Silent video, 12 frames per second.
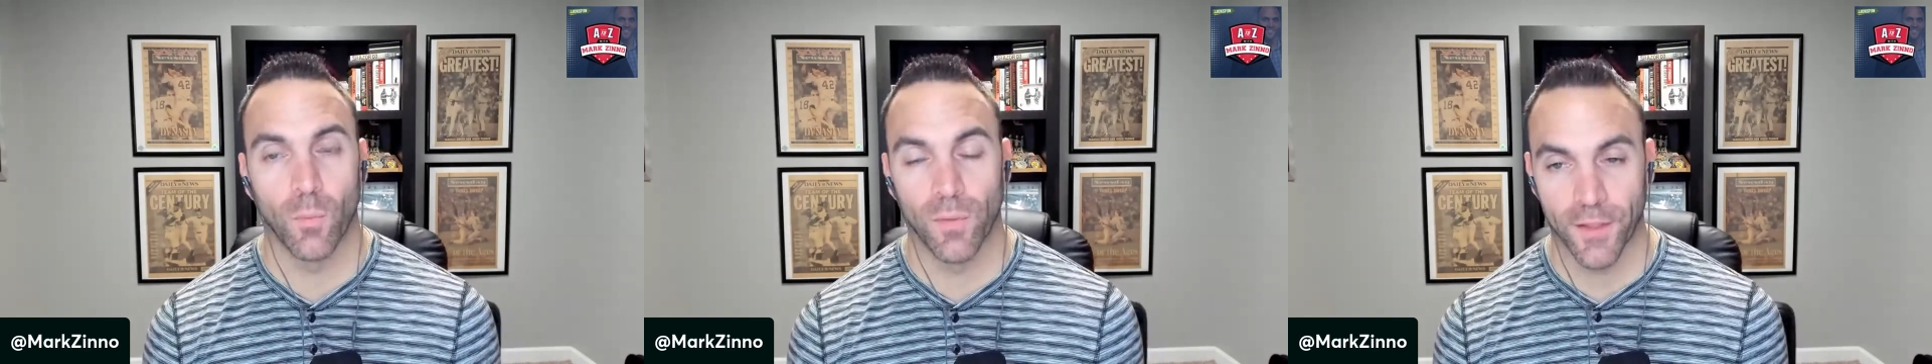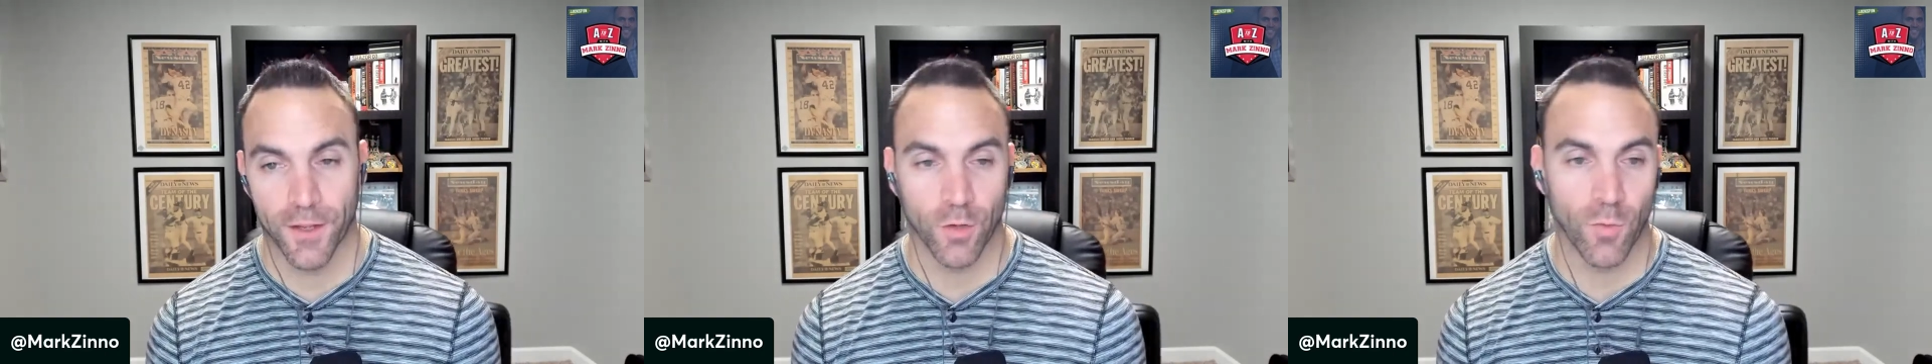
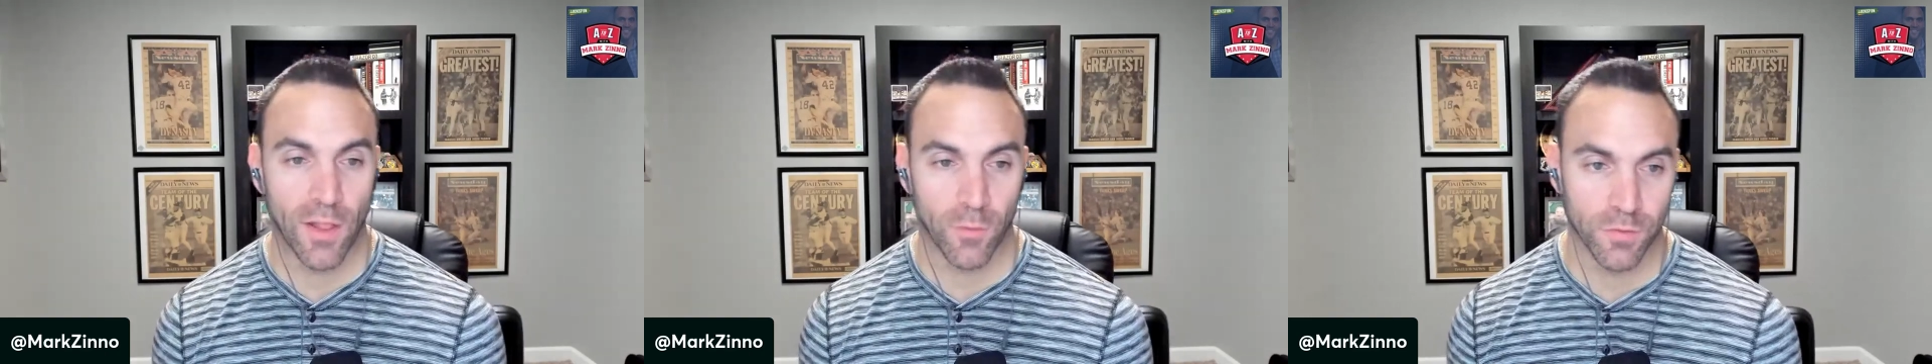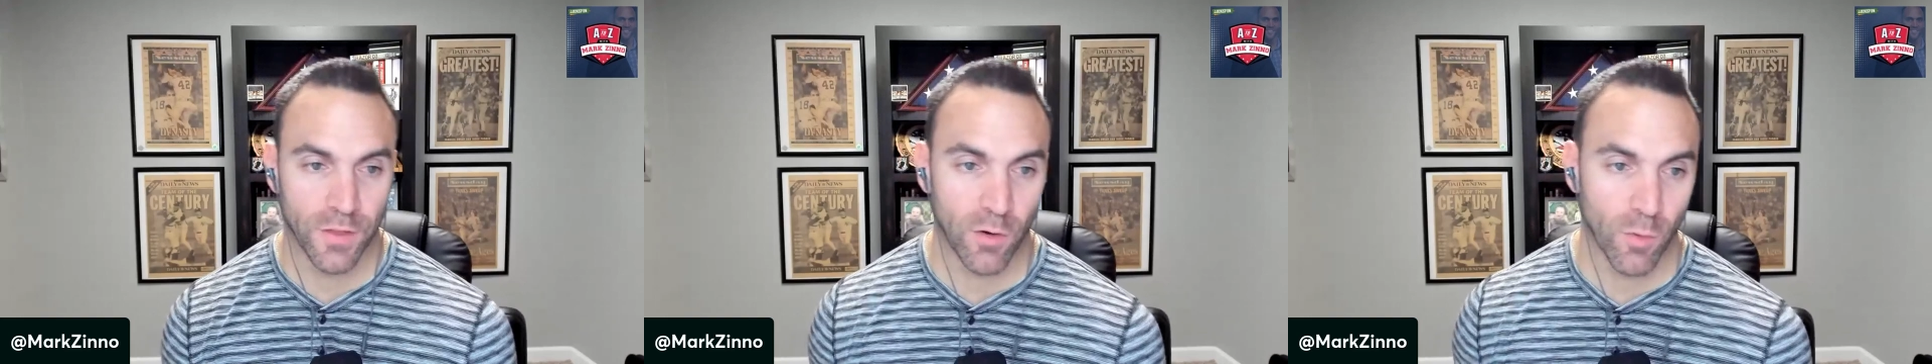when Lincoln Riley
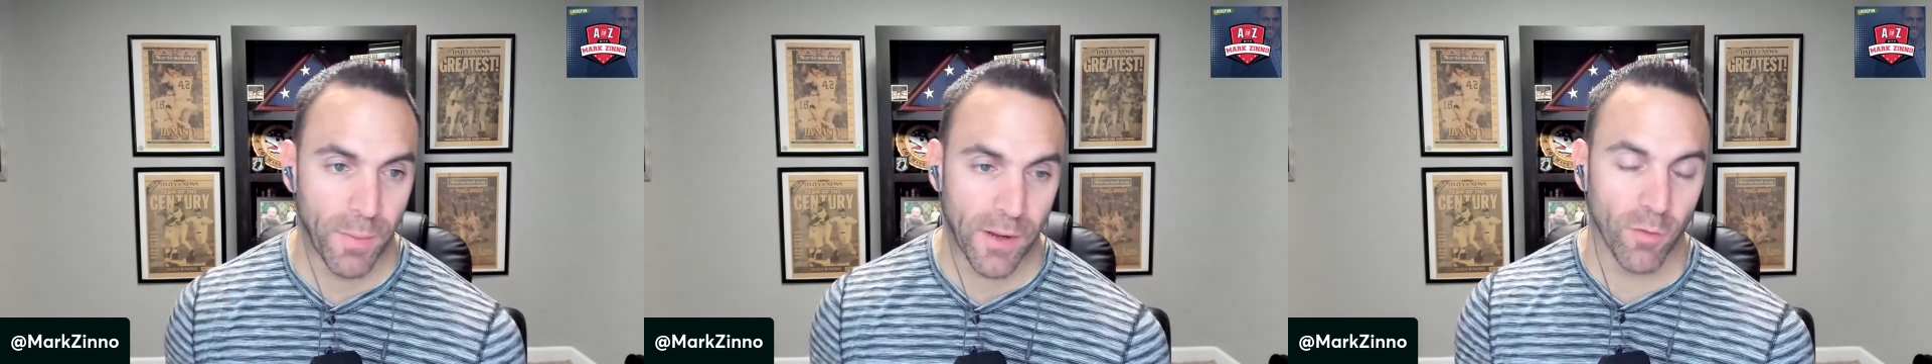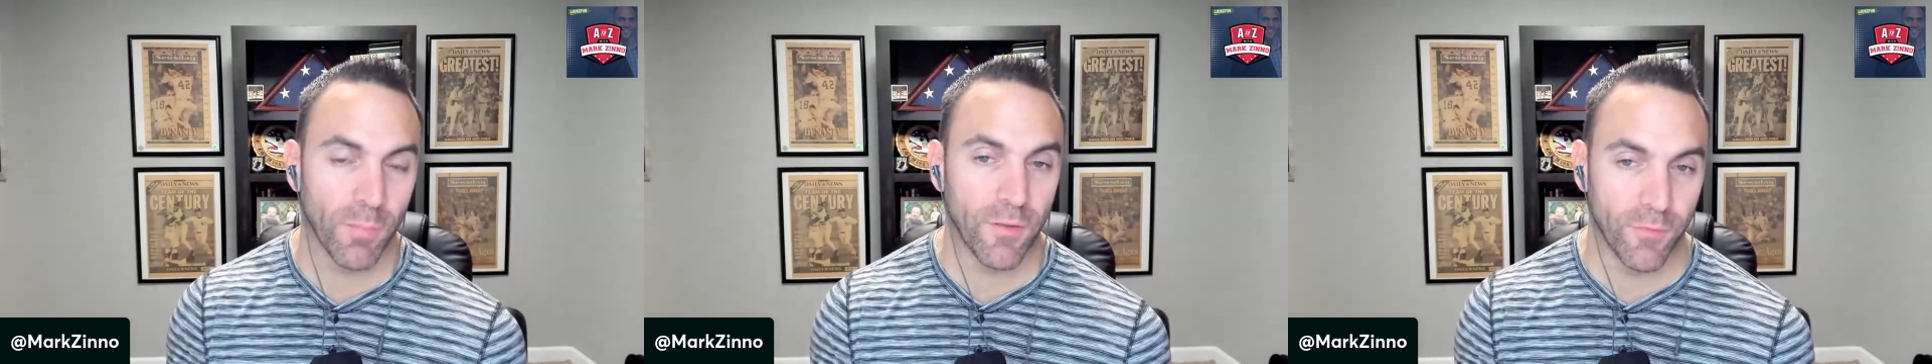was there with
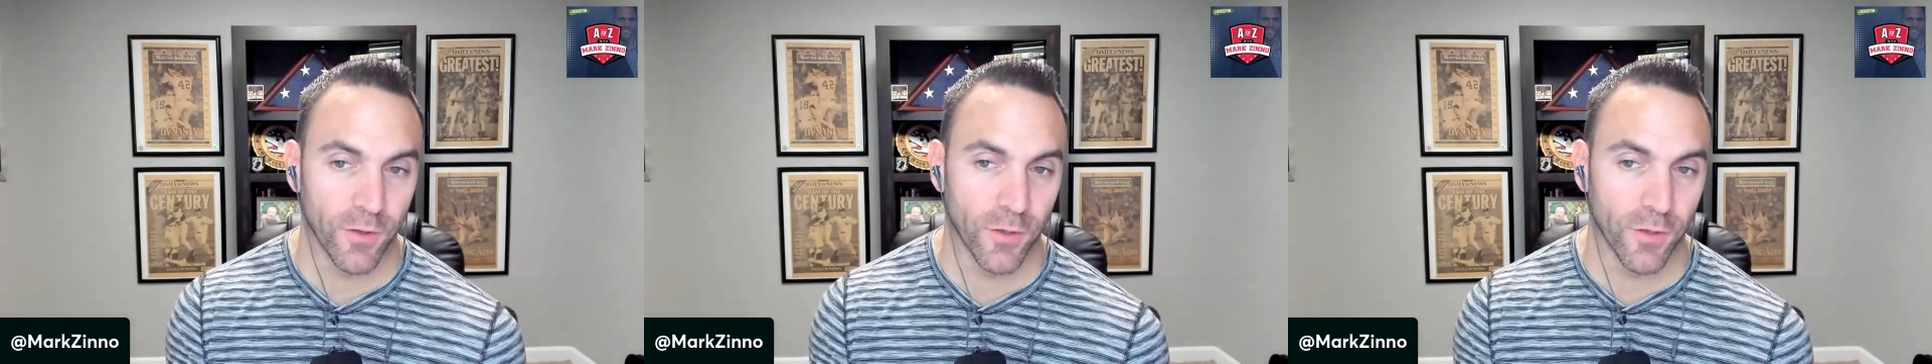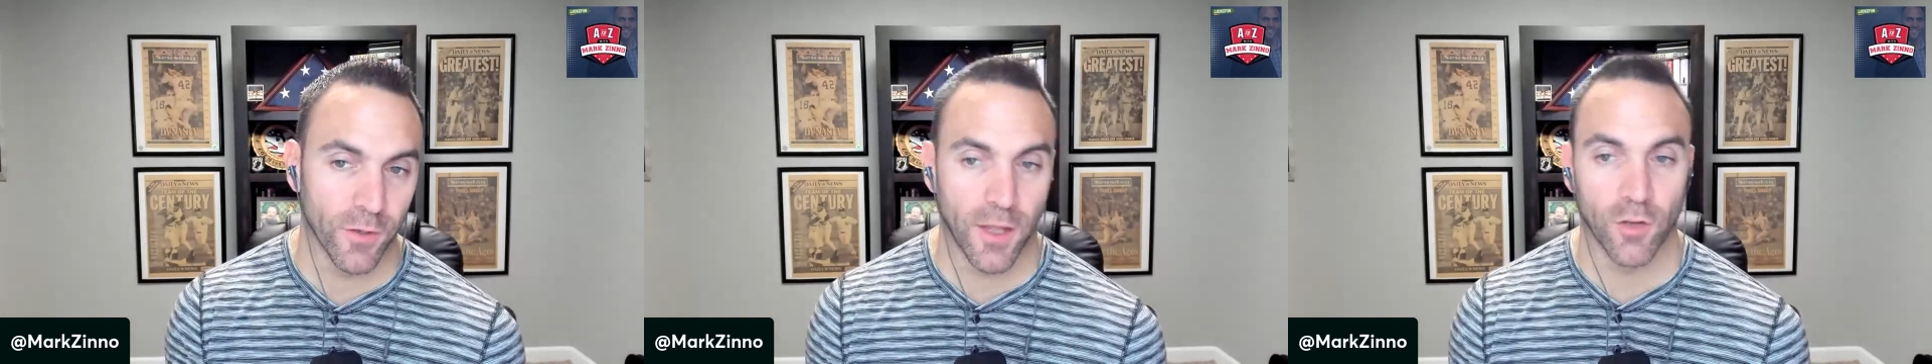Baker Mayfield
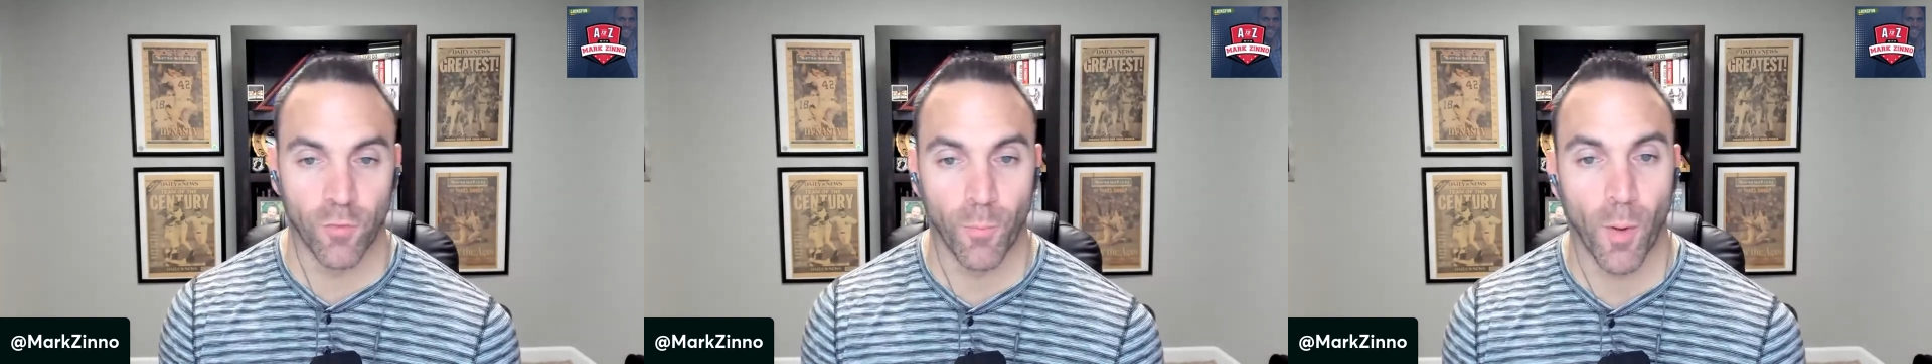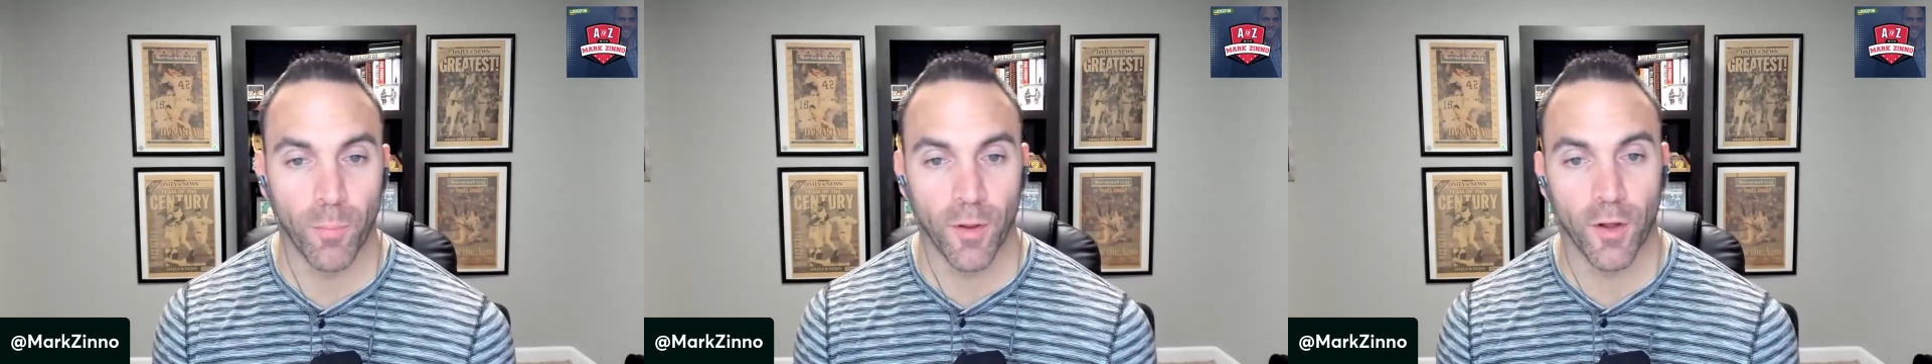in the college
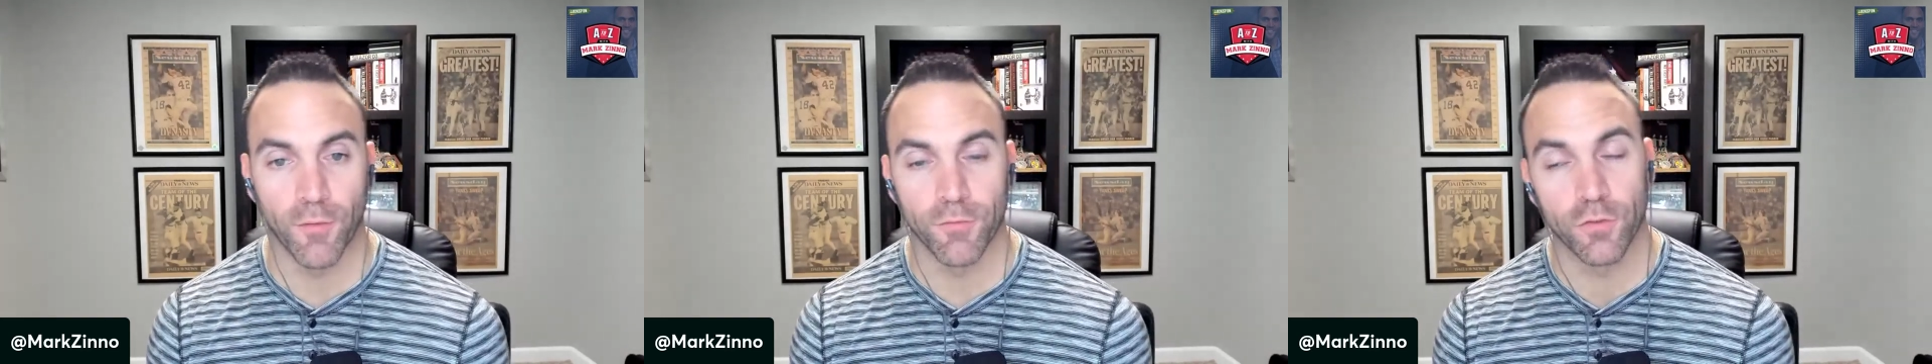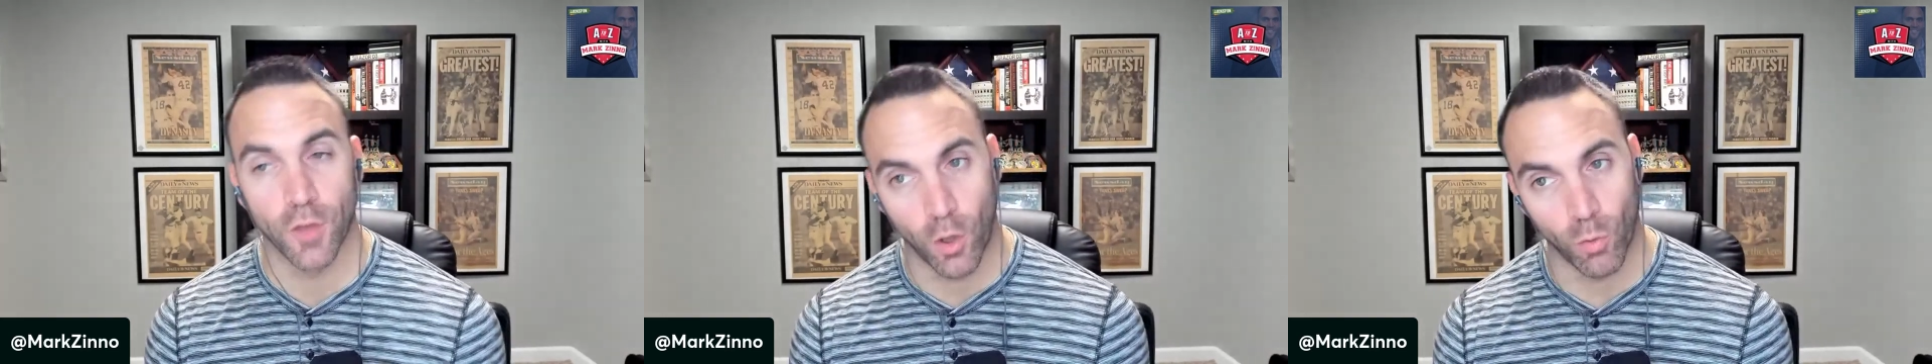football playoff.
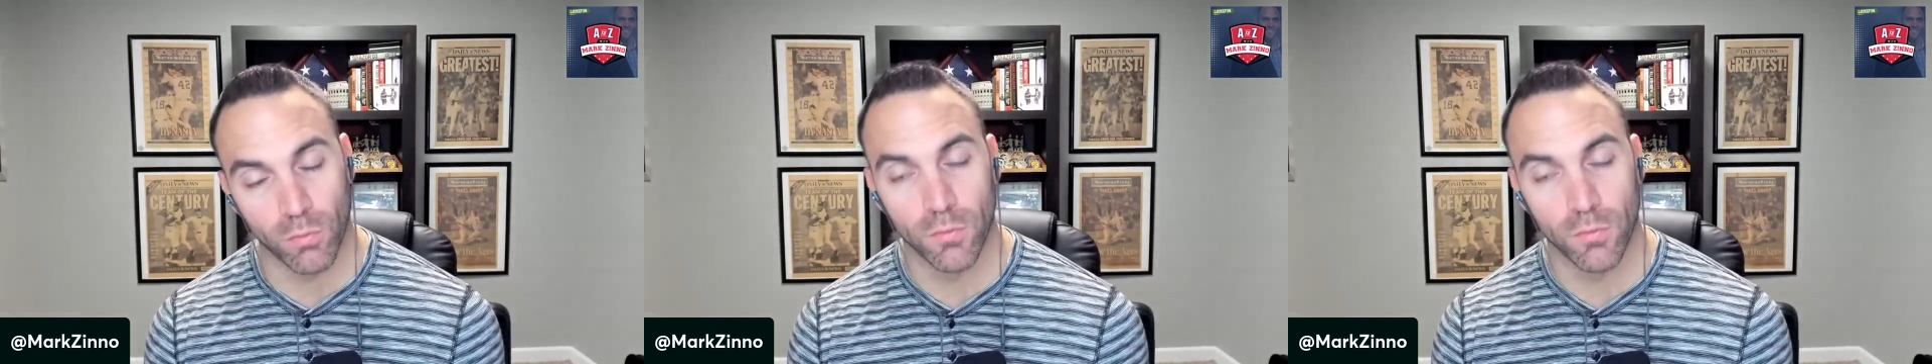So